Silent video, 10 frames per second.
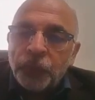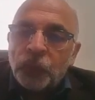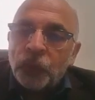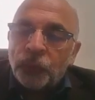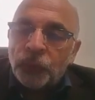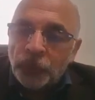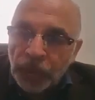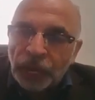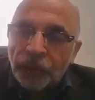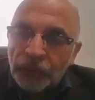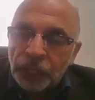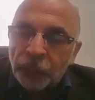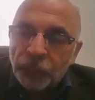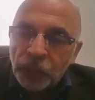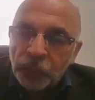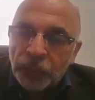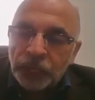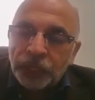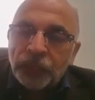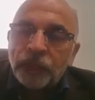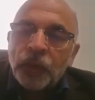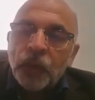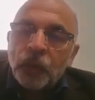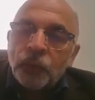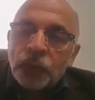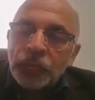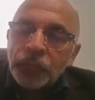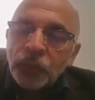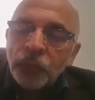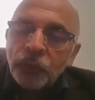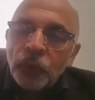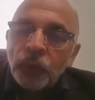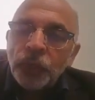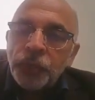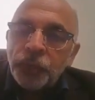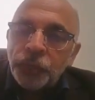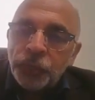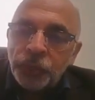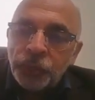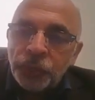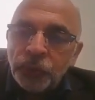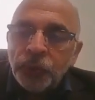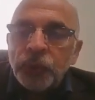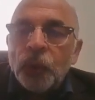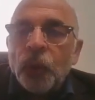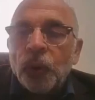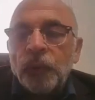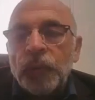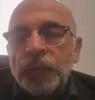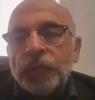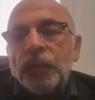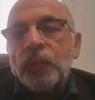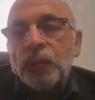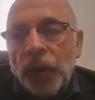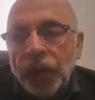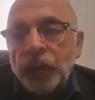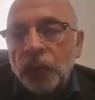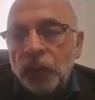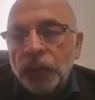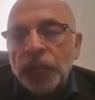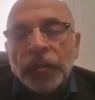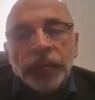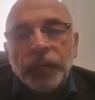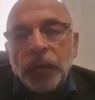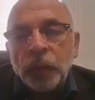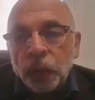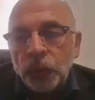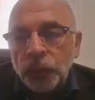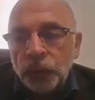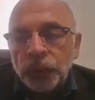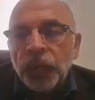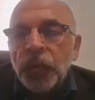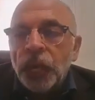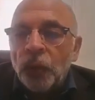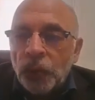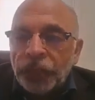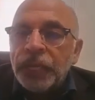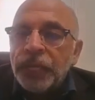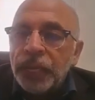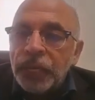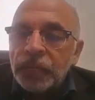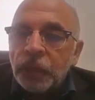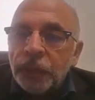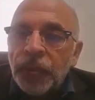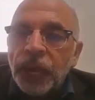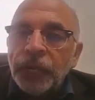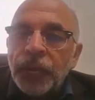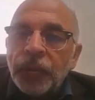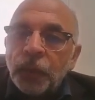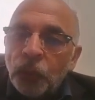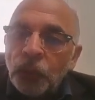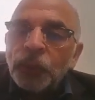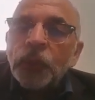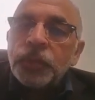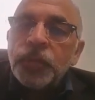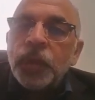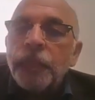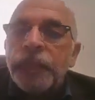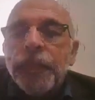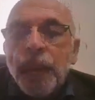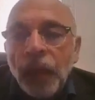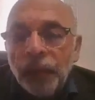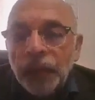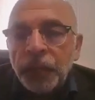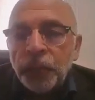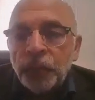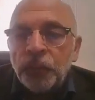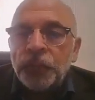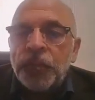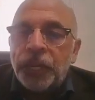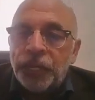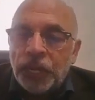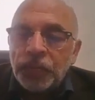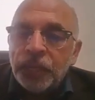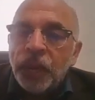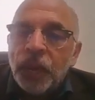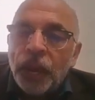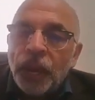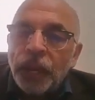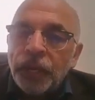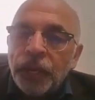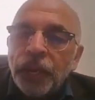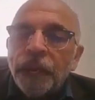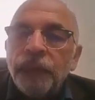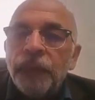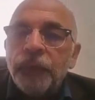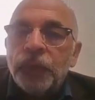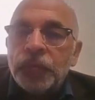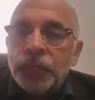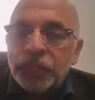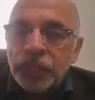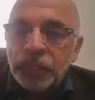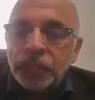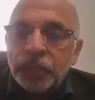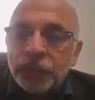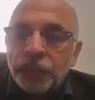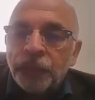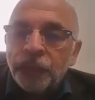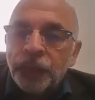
cook from Ayurvedic perspective? First of all, you should use always fine oat rather than rolled oat. What is the reason behind that? Rolled oats are a bit heavy to digest, and if your system